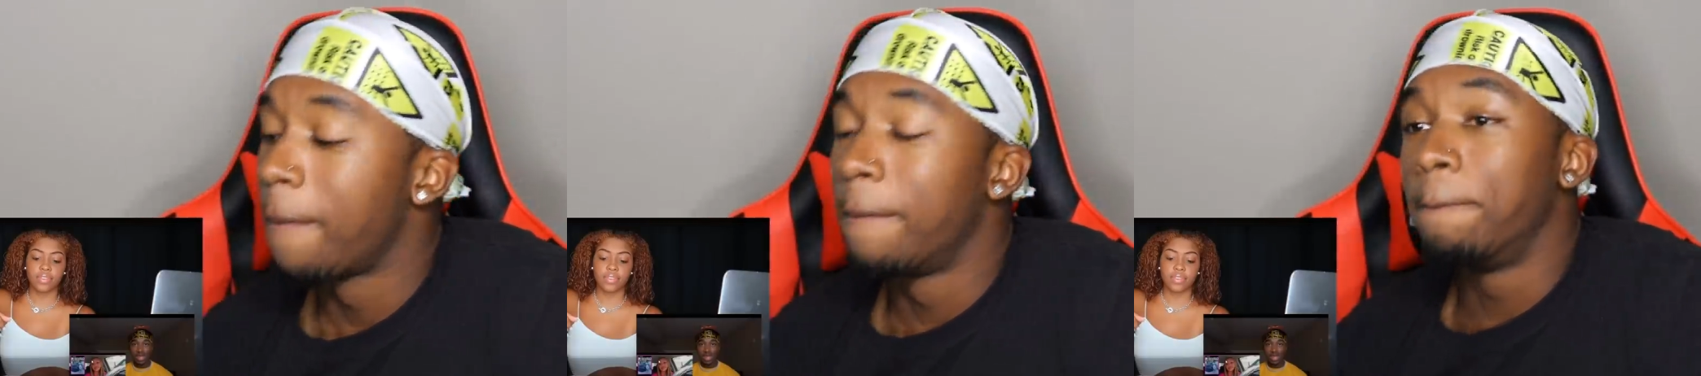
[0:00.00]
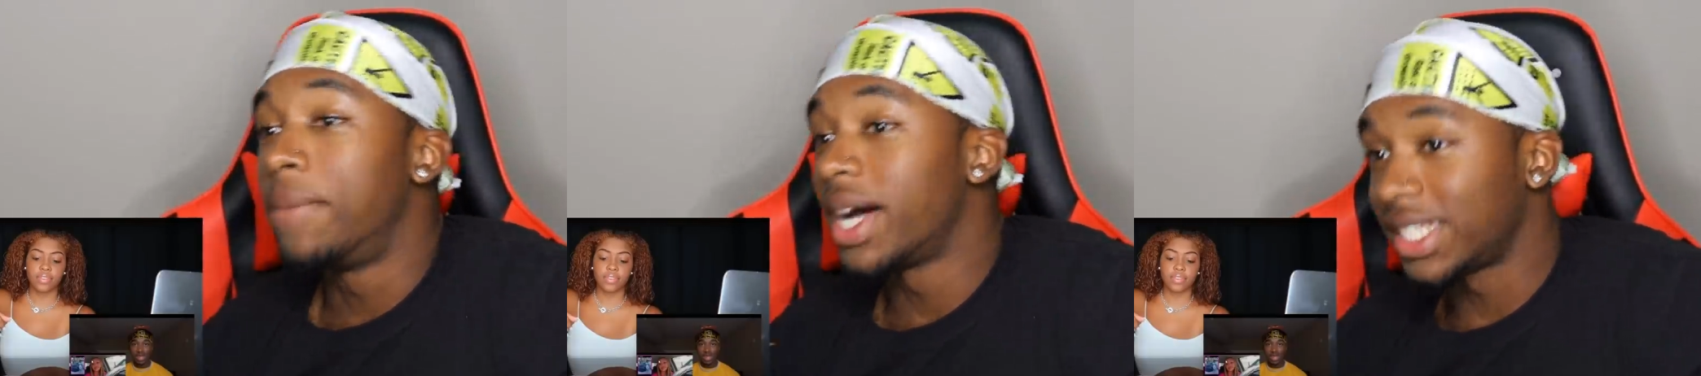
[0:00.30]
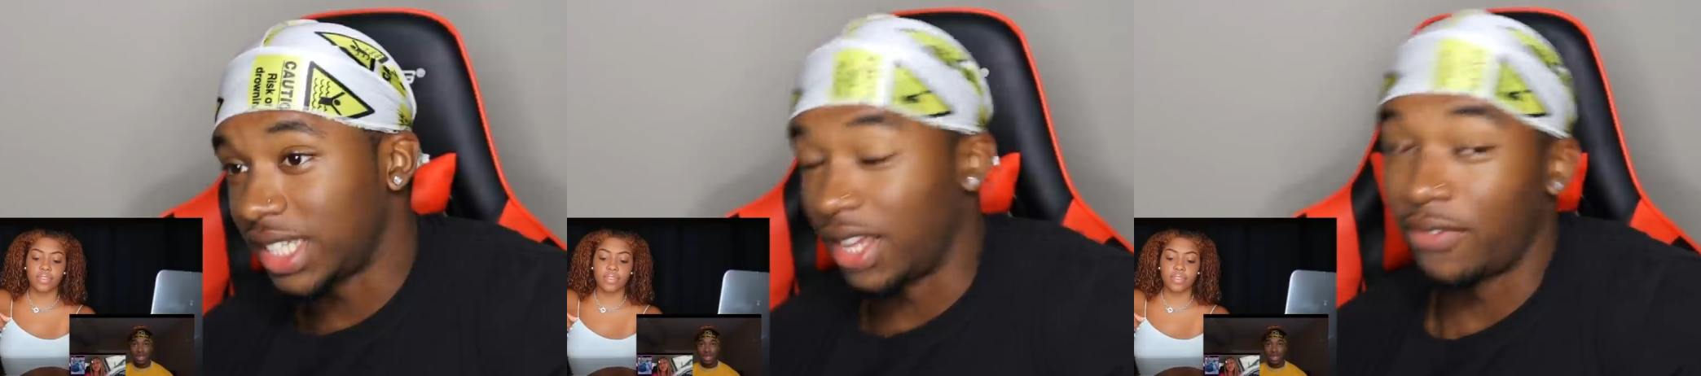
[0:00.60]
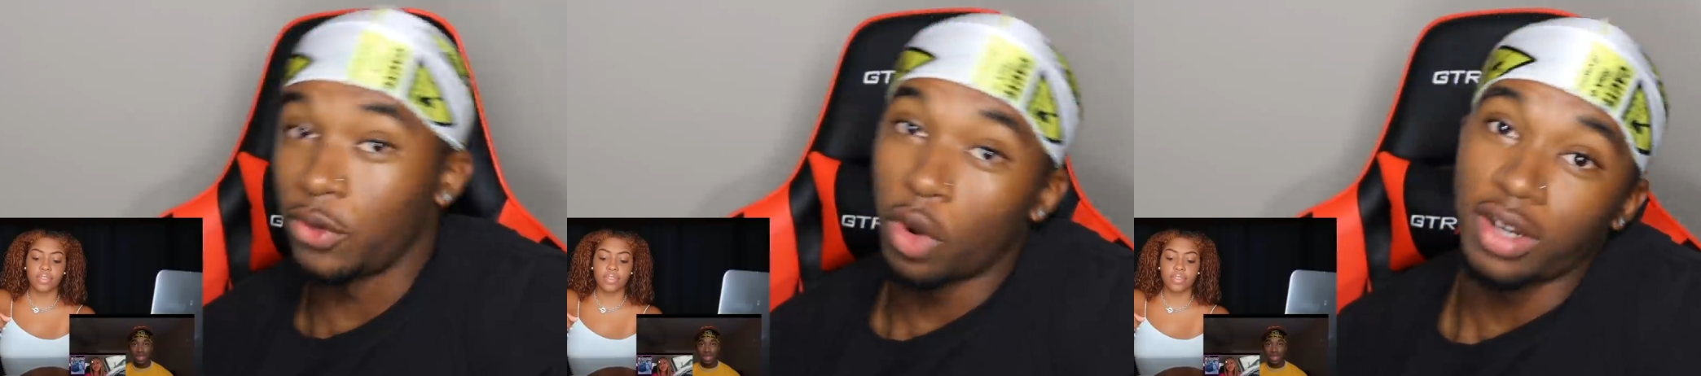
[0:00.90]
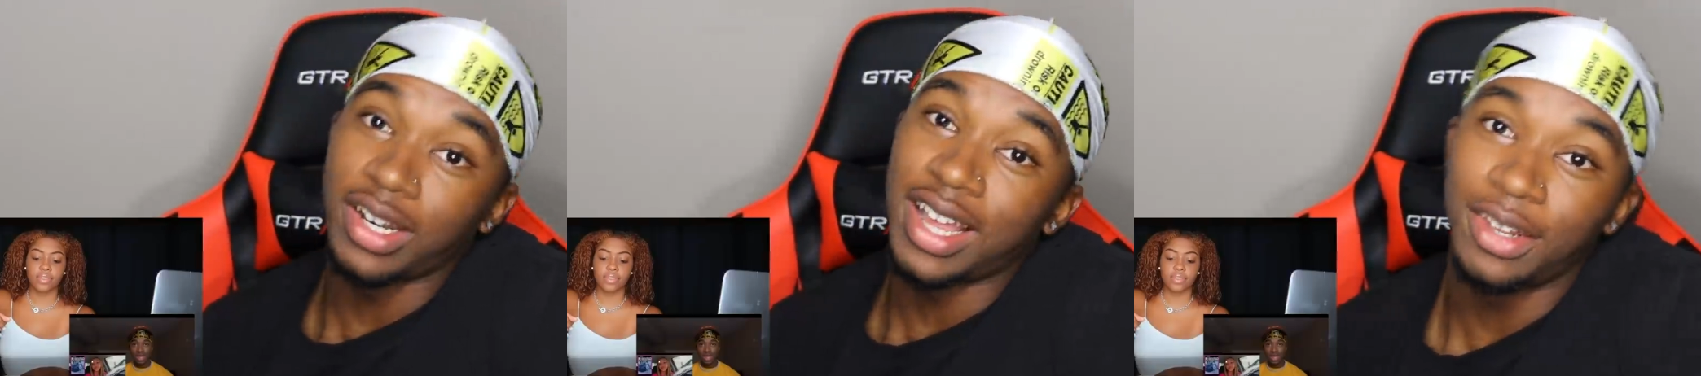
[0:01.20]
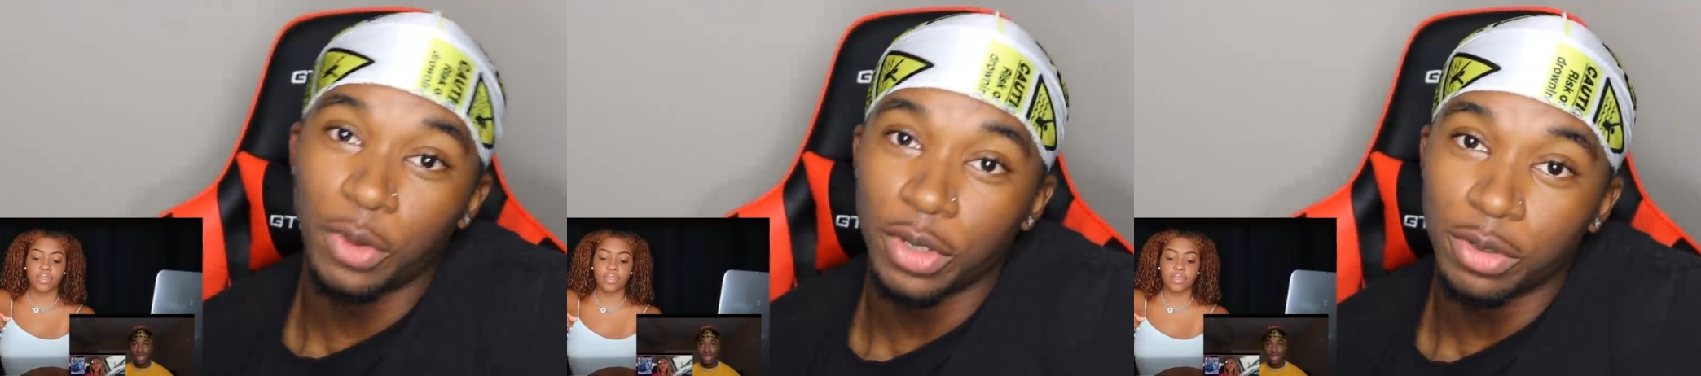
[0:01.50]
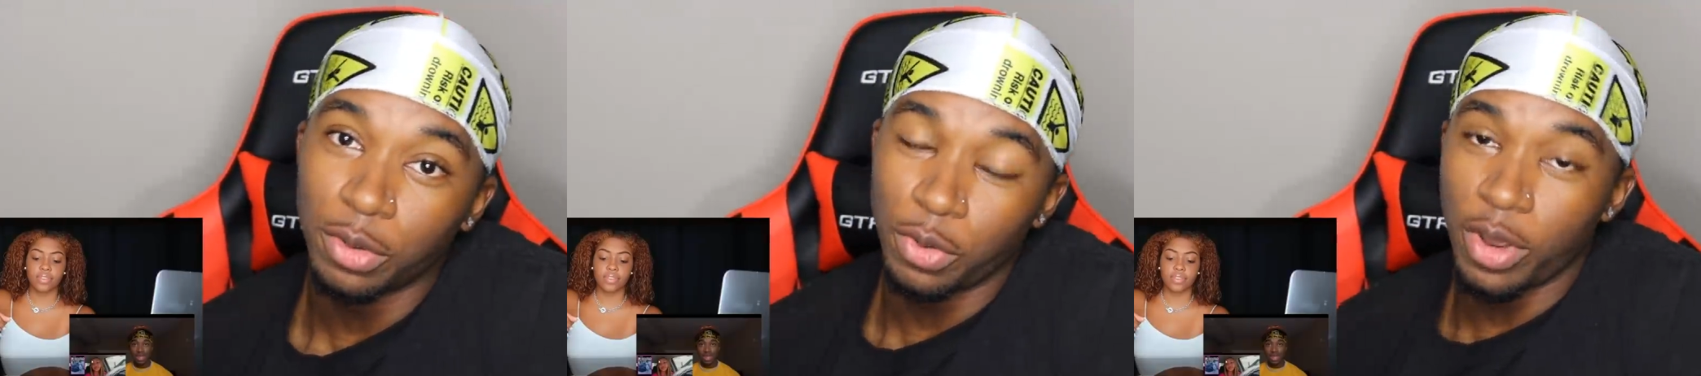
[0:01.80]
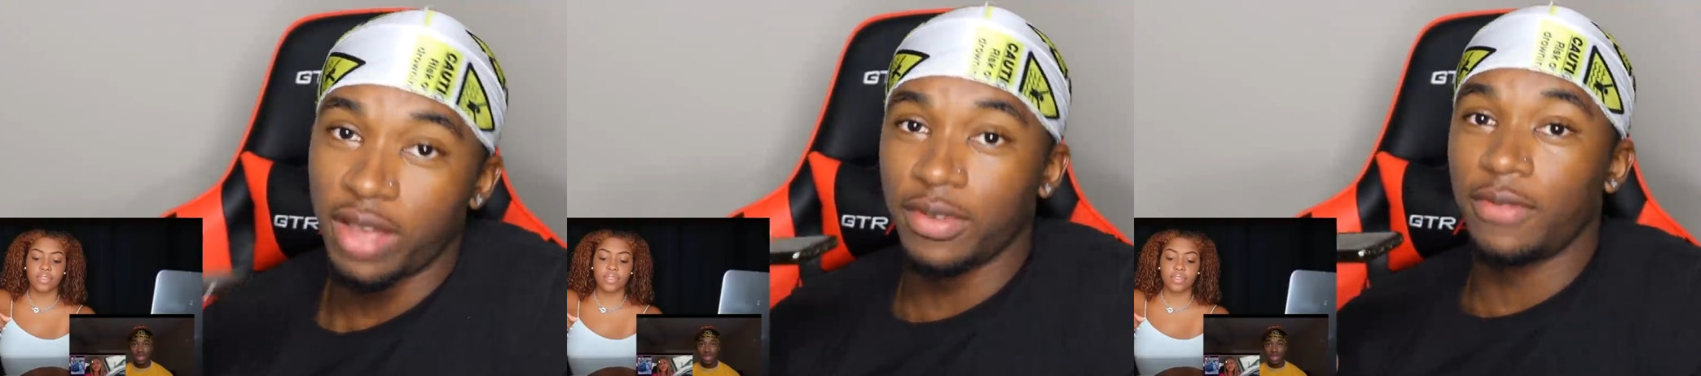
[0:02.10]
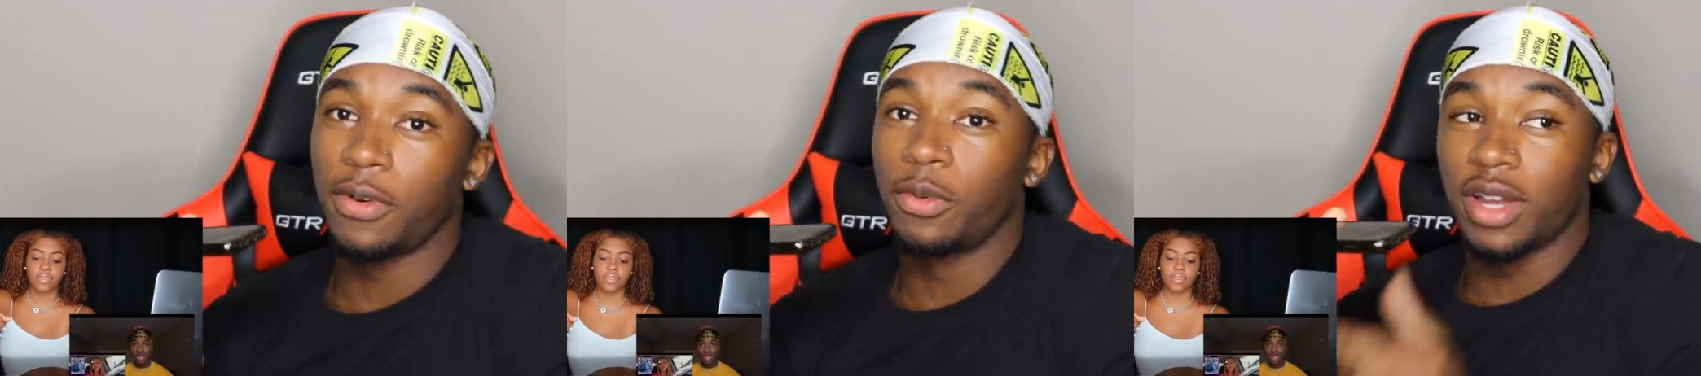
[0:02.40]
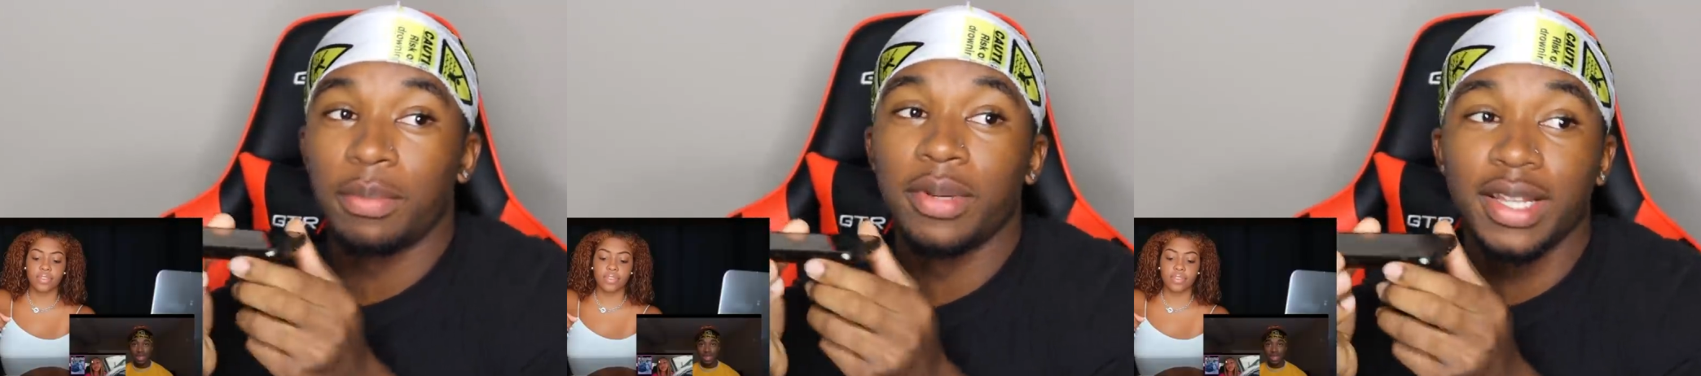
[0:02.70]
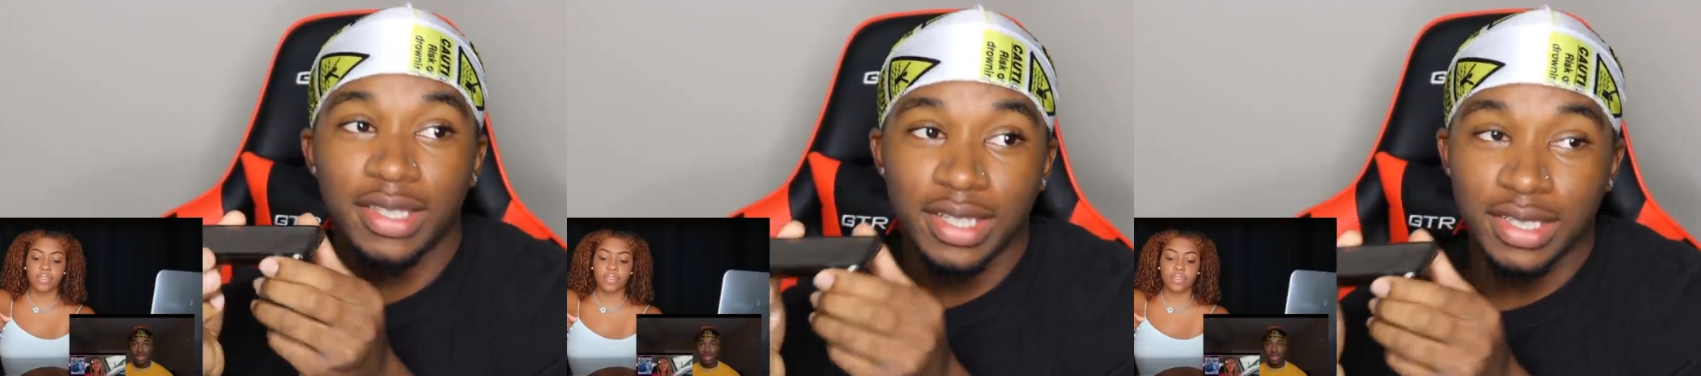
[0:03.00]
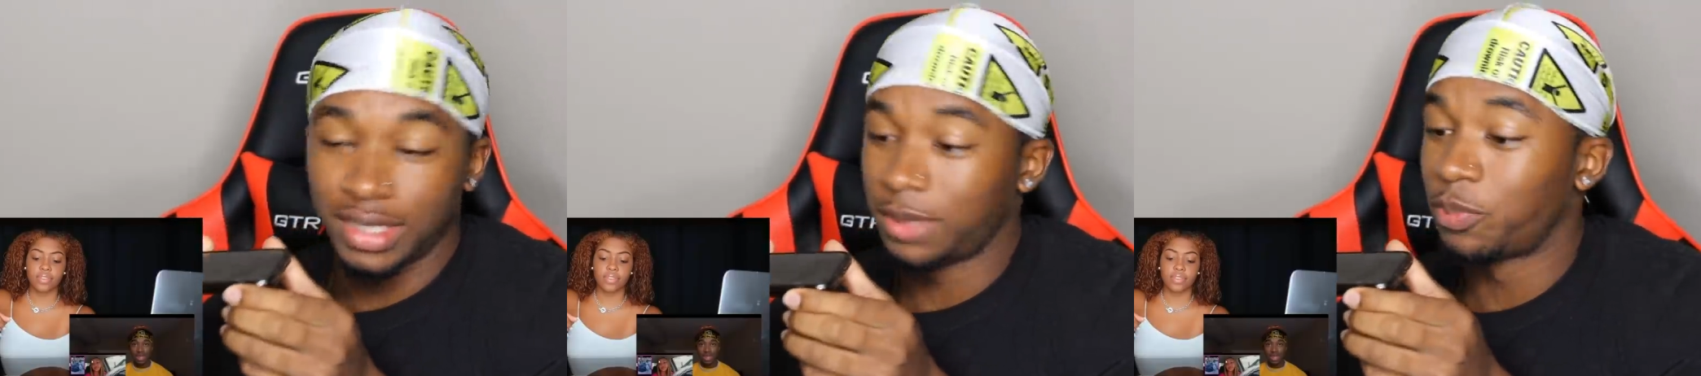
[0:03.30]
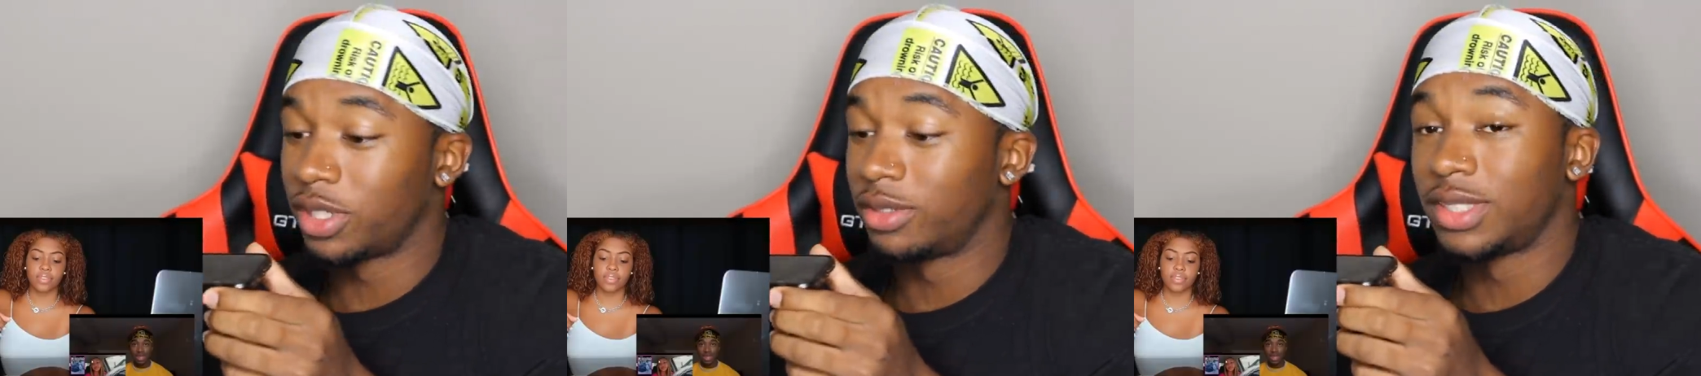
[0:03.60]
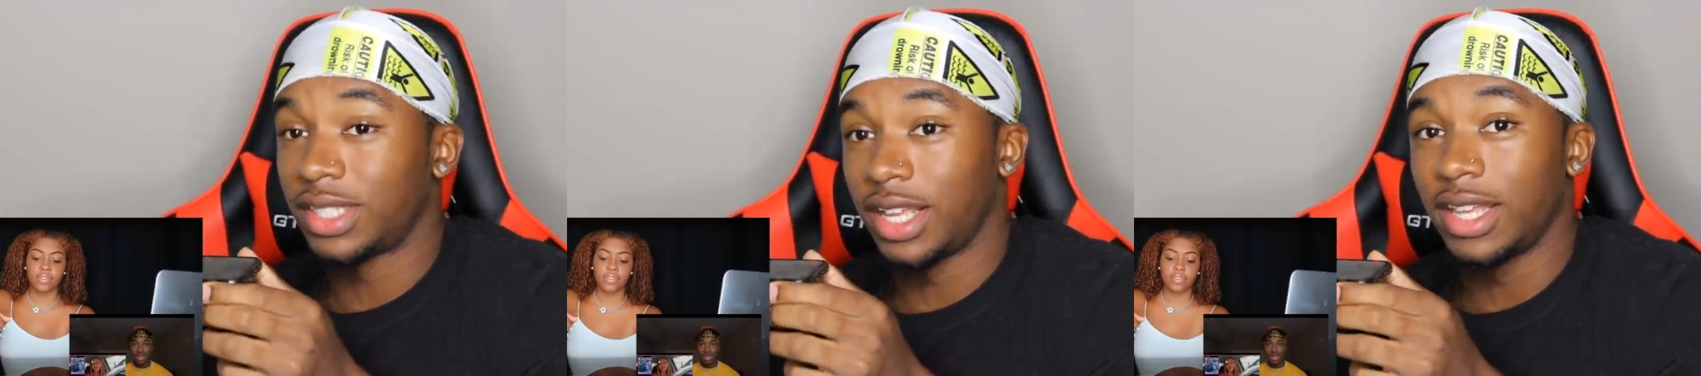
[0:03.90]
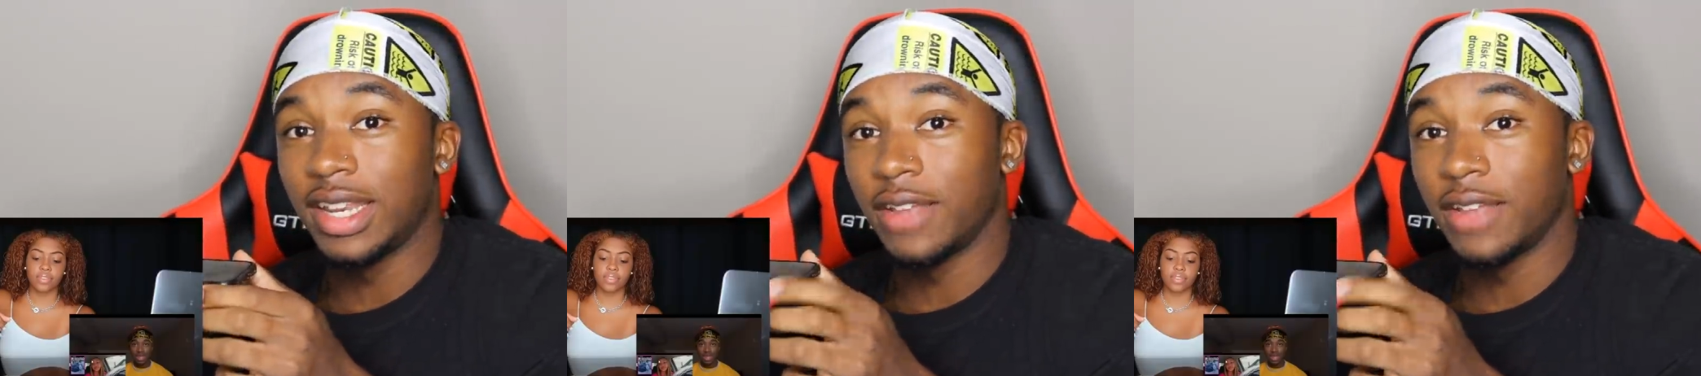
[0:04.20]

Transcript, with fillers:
Speaker 1: But if you are not loyal, you have your phone up like this. You know what I'm saying?